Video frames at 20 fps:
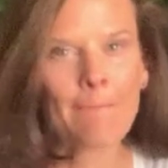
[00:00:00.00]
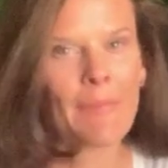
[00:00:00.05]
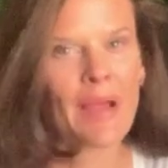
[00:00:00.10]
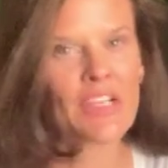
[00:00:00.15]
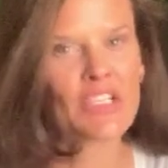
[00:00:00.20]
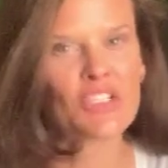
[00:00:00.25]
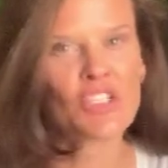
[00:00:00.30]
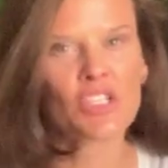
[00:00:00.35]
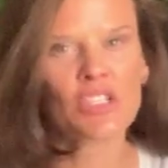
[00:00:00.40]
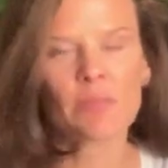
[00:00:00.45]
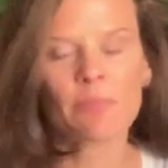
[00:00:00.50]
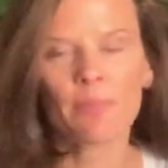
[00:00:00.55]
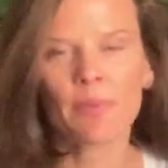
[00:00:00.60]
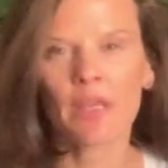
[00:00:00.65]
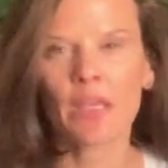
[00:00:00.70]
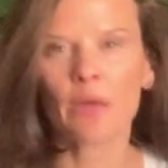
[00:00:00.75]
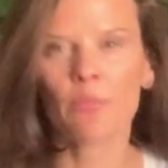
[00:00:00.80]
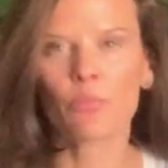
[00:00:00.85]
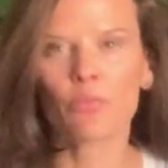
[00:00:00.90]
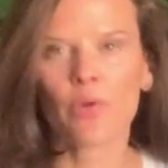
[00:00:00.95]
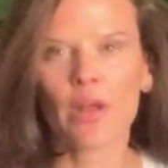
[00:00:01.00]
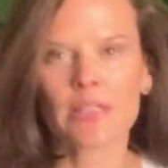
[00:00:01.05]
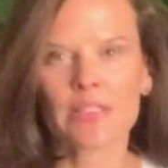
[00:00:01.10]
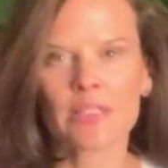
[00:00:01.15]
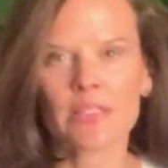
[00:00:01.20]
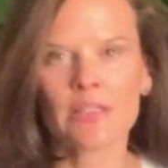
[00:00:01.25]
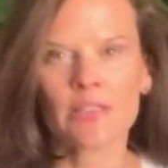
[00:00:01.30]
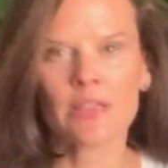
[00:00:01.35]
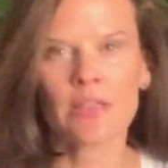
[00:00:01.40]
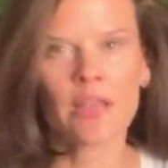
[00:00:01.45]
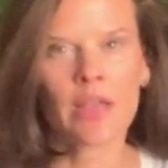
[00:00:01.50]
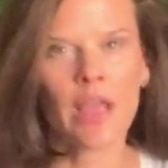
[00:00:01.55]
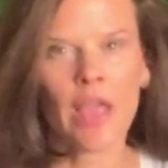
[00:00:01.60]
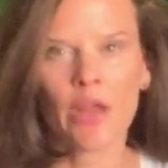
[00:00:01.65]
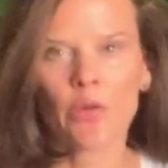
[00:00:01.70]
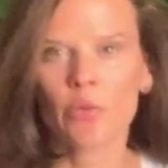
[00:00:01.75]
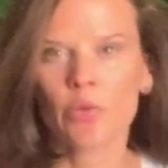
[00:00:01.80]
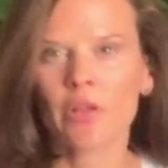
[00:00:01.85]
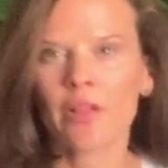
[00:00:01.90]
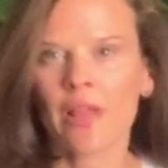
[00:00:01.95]
by just being present
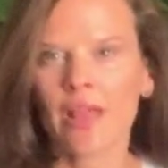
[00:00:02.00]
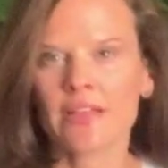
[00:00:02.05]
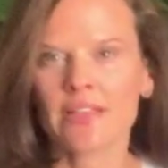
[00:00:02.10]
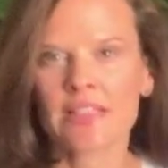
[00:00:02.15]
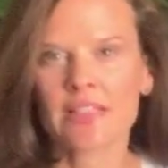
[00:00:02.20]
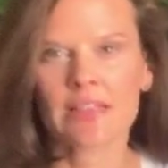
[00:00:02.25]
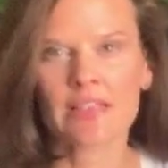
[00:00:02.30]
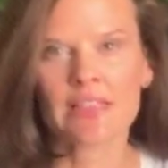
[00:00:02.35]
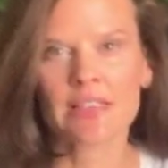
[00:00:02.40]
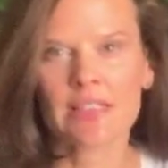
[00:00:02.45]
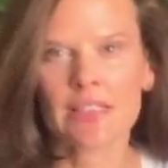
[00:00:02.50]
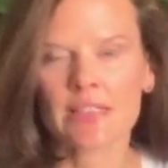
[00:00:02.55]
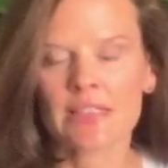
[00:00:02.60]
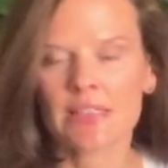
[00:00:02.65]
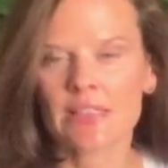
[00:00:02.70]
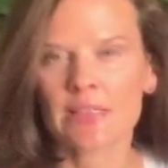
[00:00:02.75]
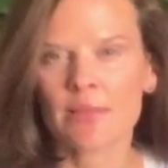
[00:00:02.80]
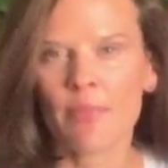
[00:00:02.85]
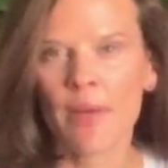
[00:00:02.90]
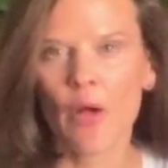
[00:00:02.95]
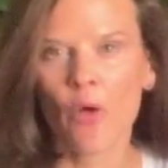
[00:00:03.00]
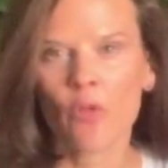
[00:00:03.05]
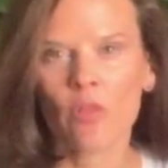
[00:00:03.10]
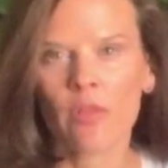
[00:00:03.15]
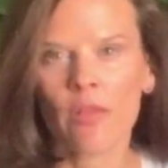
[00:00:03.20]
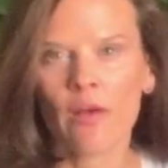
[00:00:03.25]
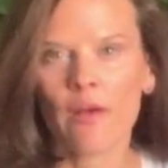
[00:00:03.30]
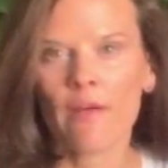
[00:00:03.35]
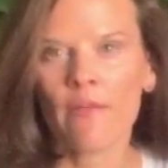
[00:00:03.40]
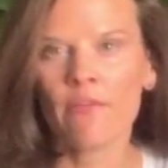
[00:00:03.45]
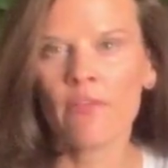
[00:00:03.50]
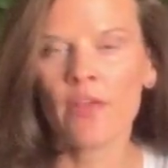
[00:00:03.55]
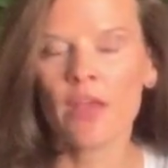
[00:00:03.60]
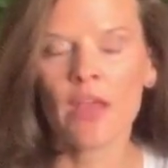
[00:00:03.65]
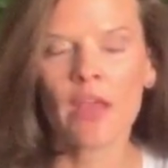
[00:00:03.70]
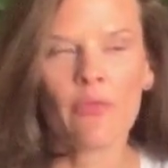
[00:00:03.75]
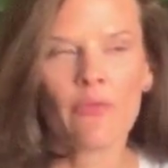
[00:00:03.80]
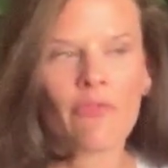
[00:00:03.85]
and realizing the season's about love